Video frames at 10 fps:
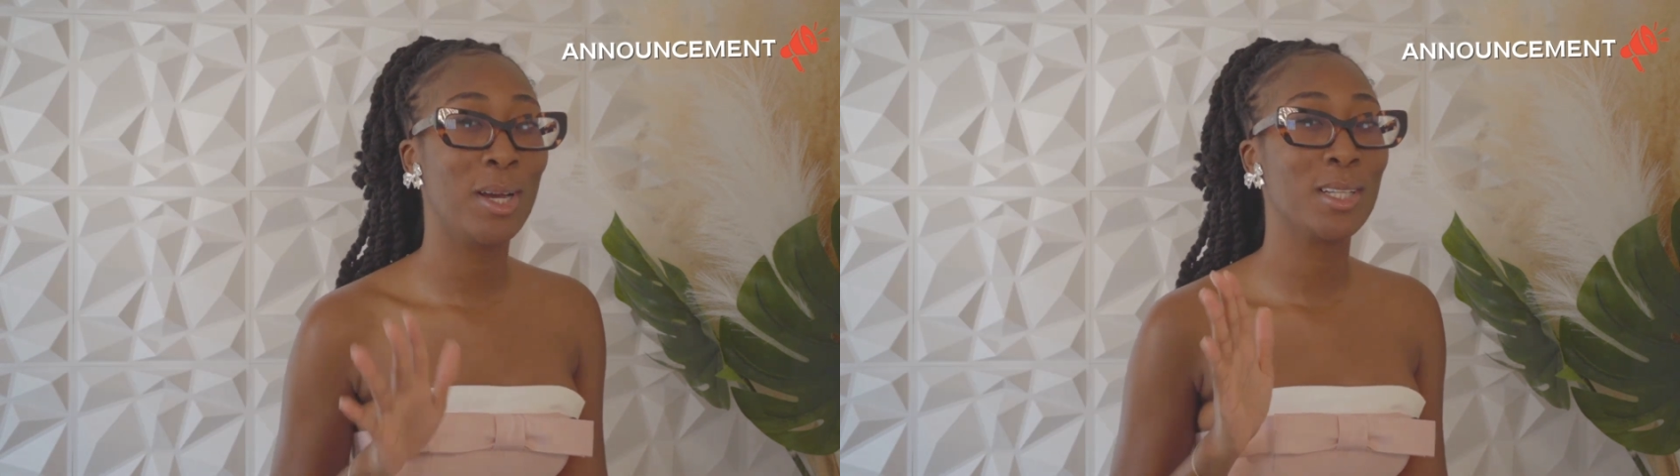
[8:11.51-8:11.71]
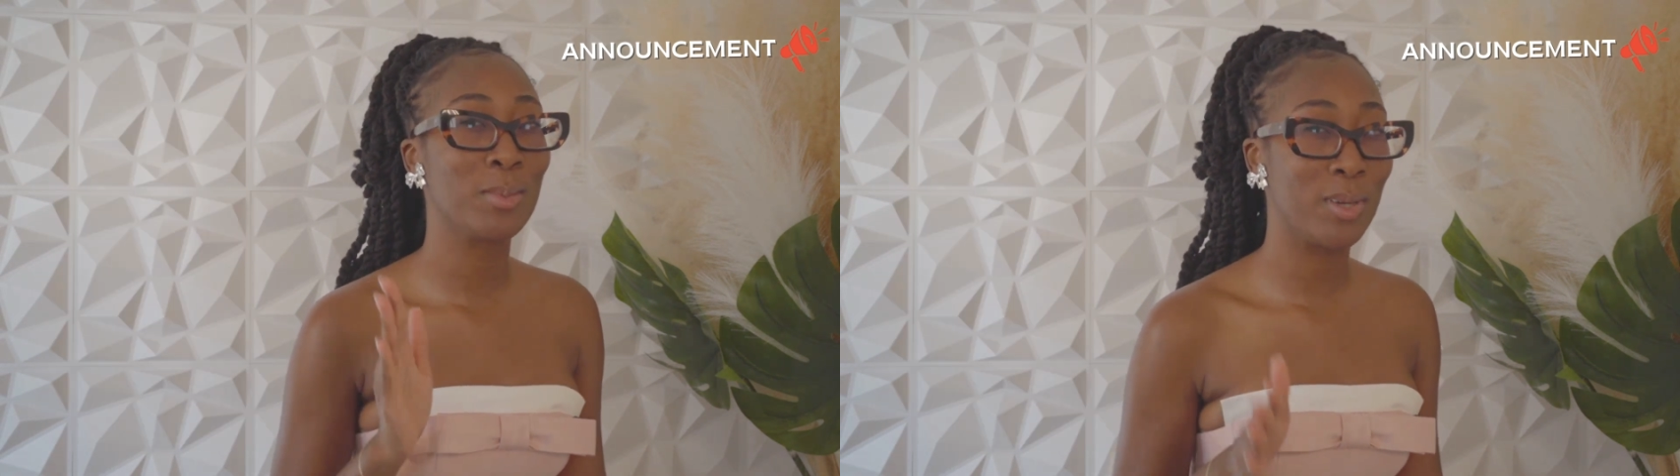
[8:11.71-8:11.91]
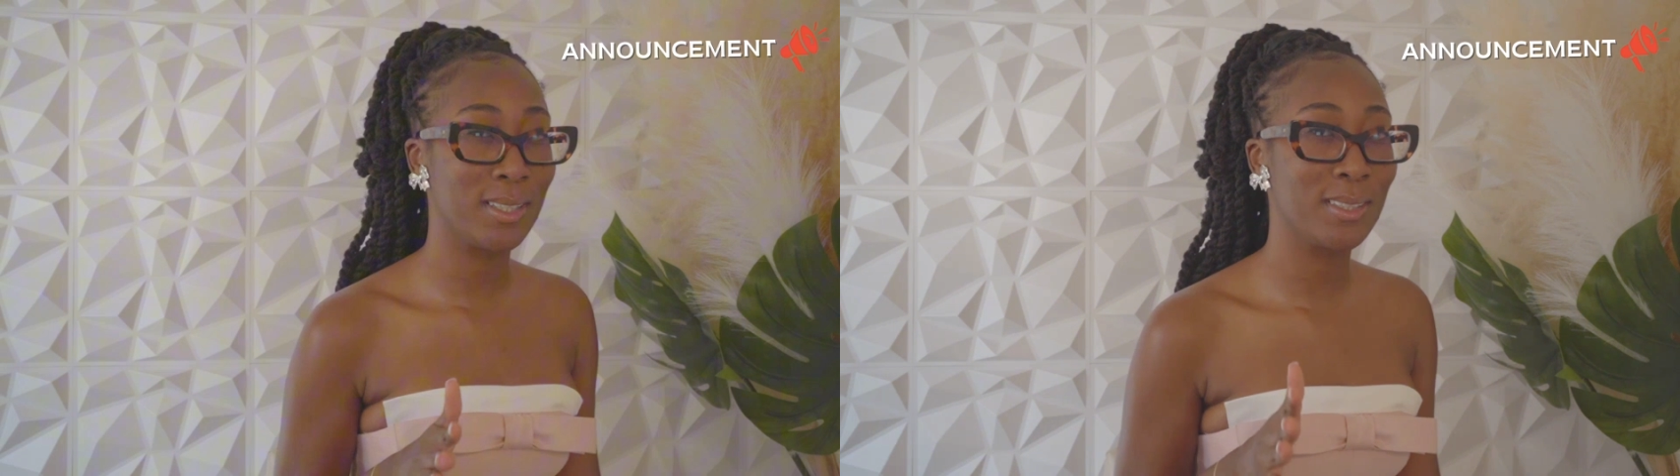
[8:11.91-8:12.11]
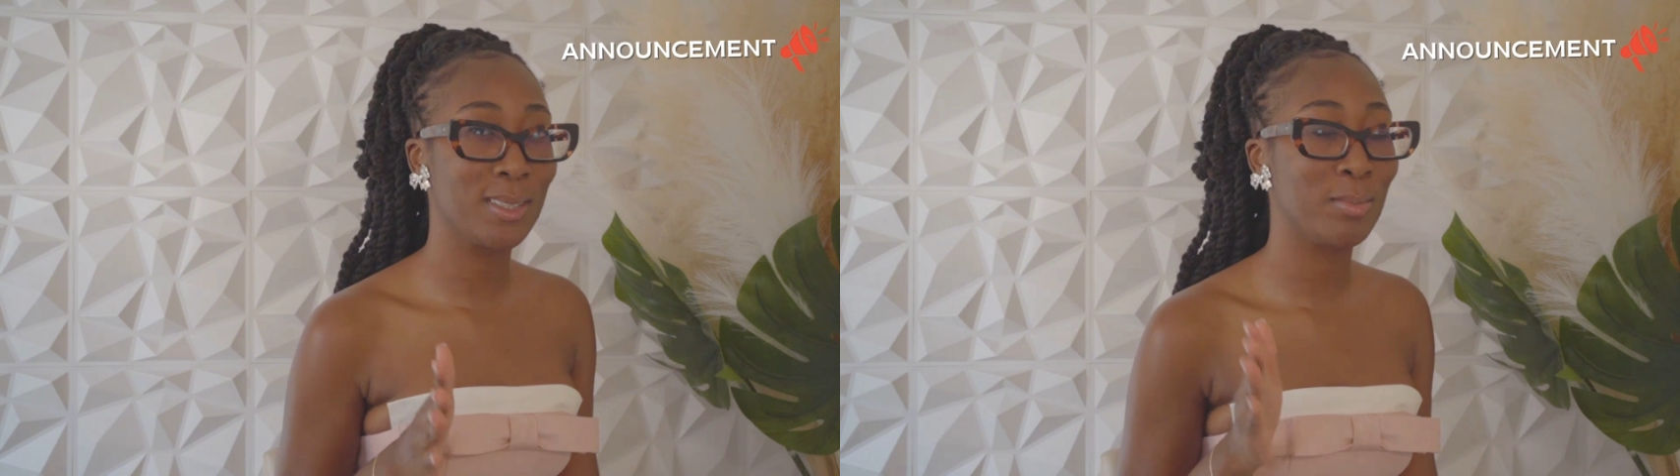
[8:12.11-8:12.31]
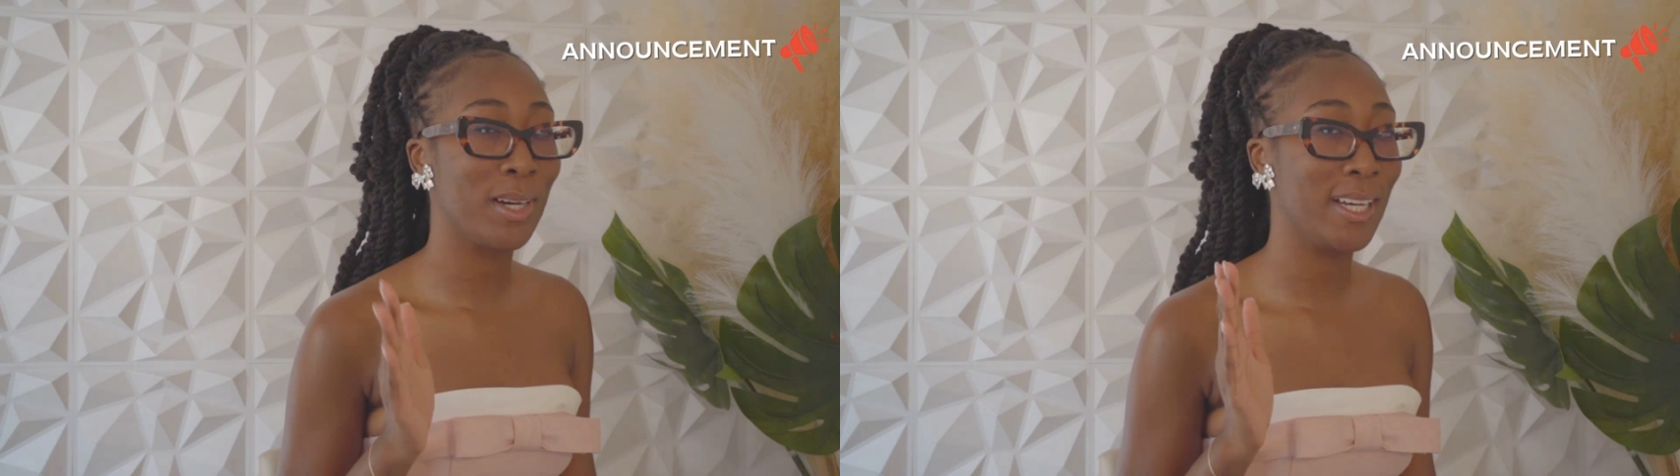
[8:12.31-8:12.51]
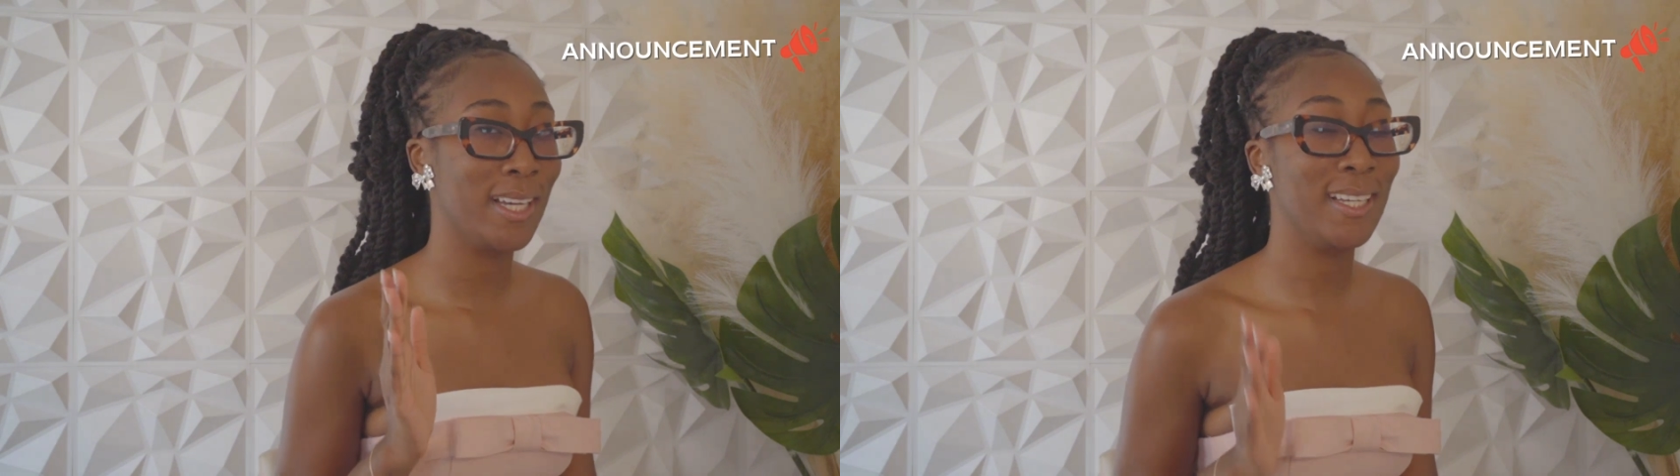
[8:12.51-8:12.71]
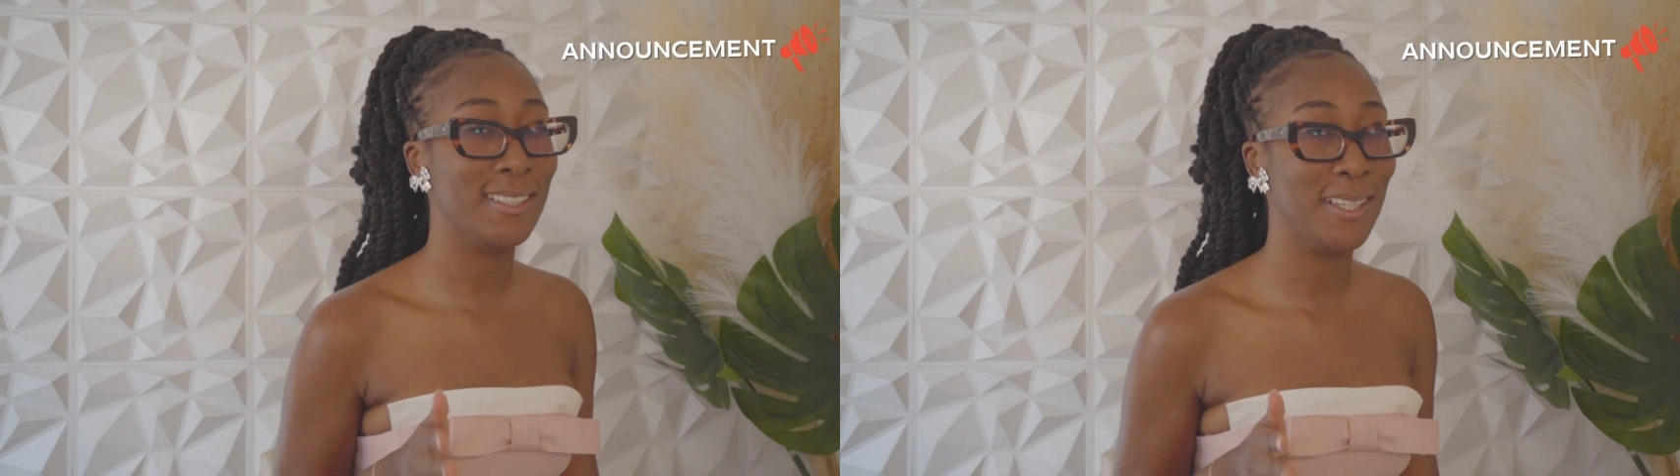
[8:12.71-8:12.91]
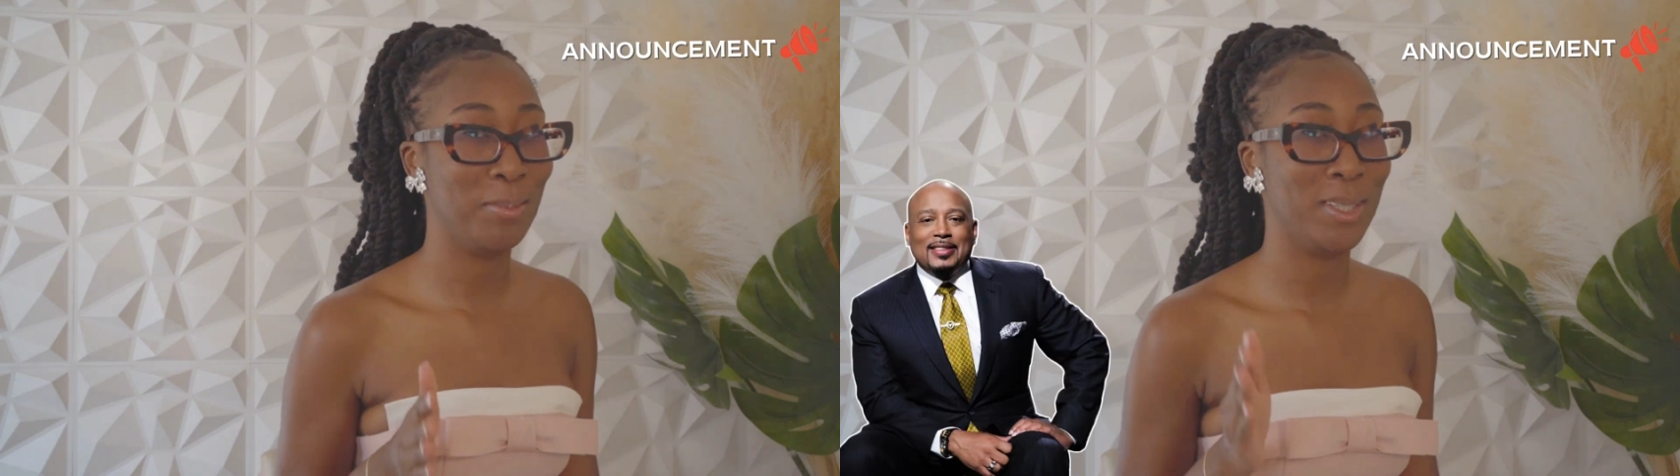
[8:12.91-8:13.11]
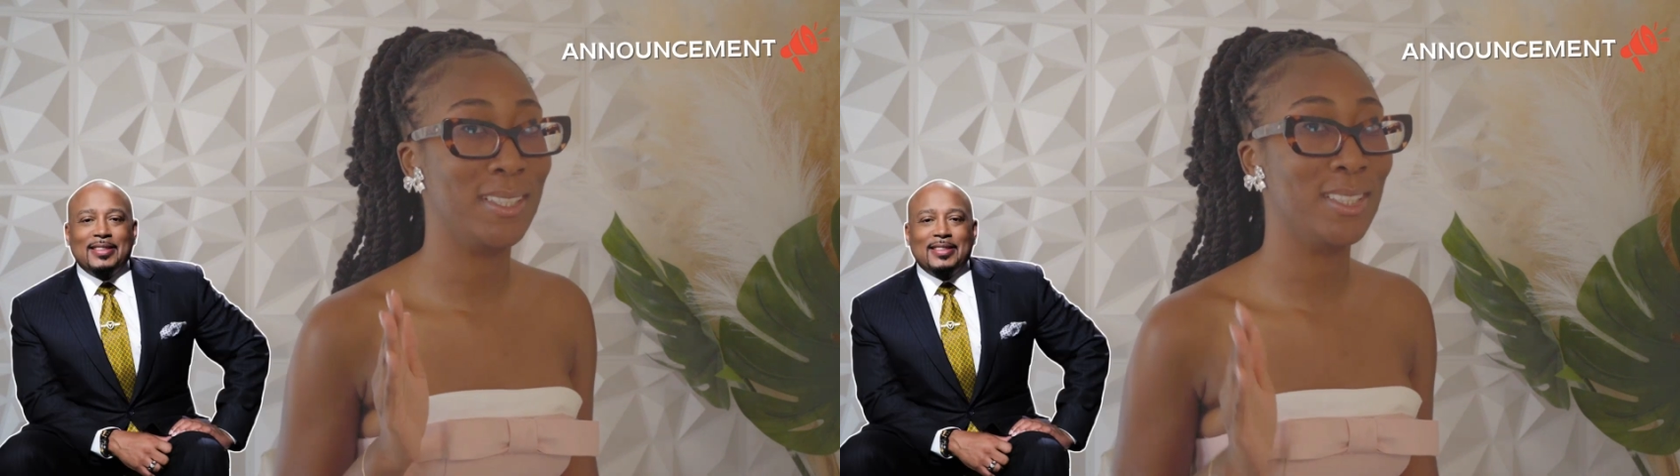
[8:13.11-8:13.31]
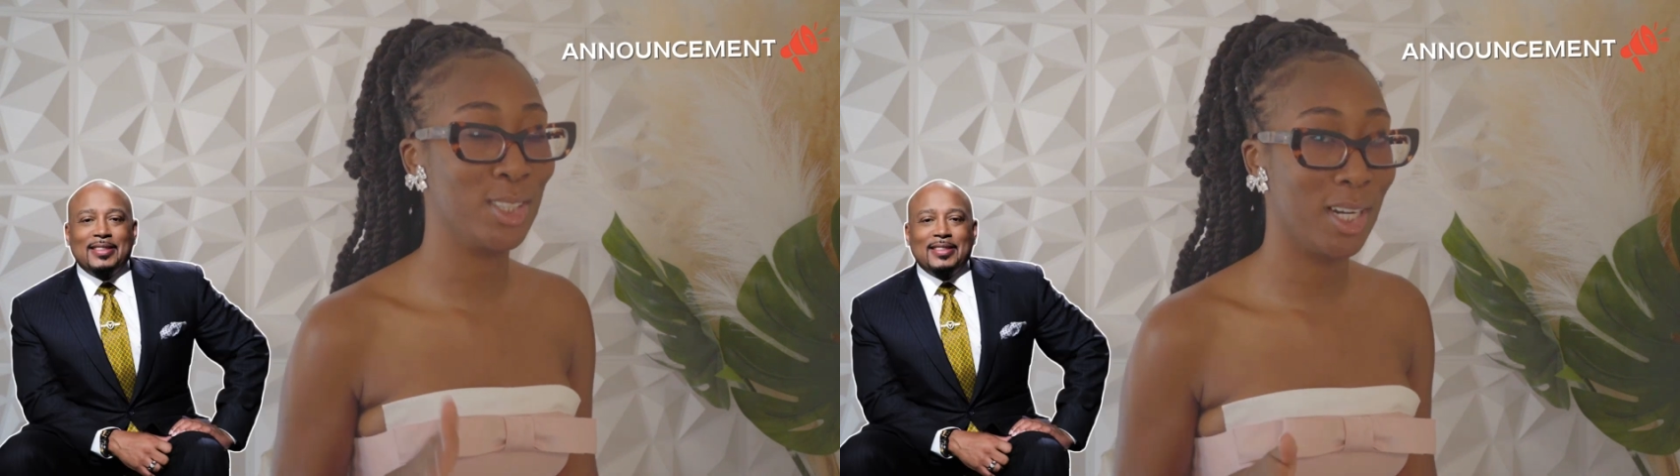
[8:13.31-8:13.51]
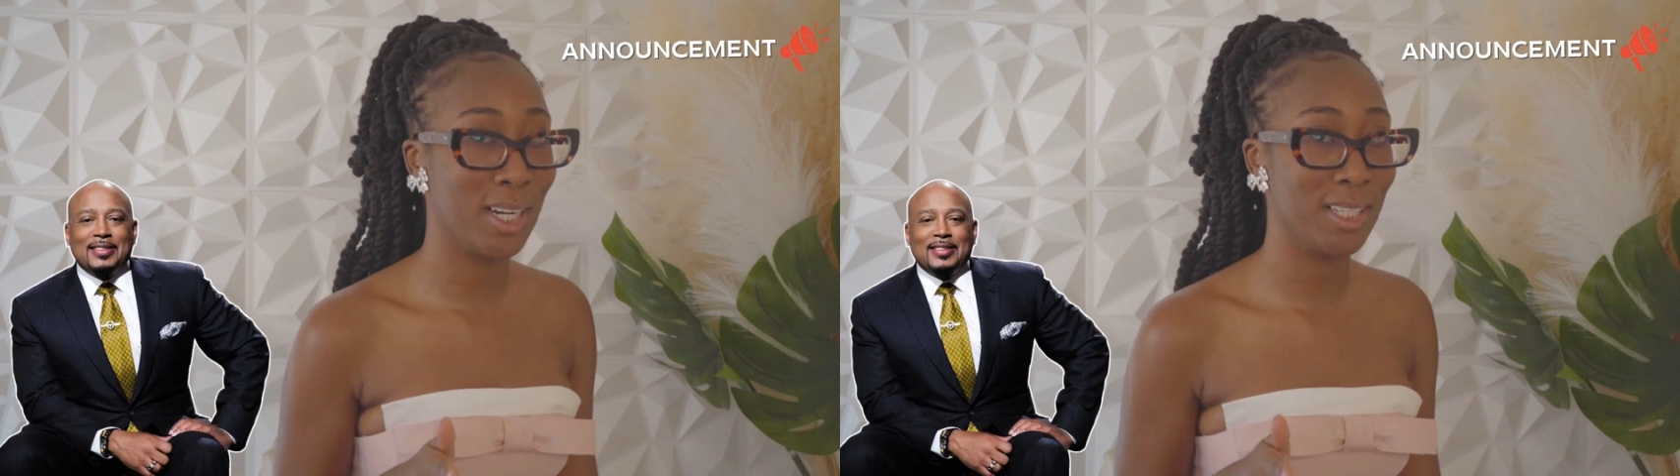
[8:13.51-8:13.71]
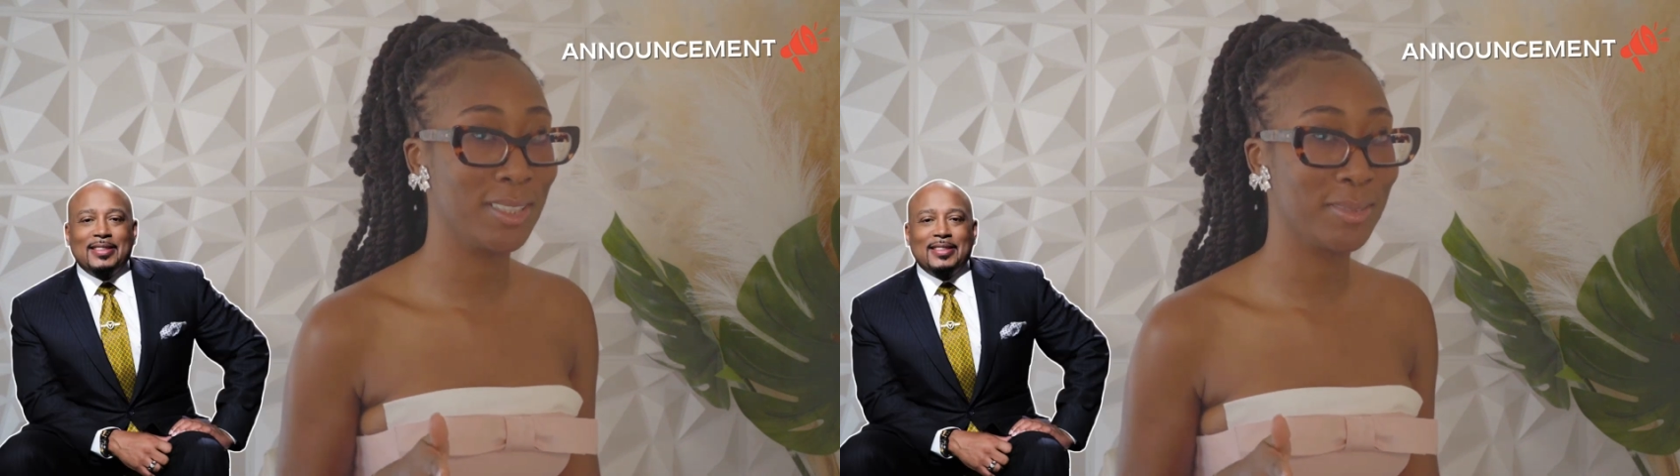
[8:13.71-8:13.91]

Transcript: sponsored by Damon John.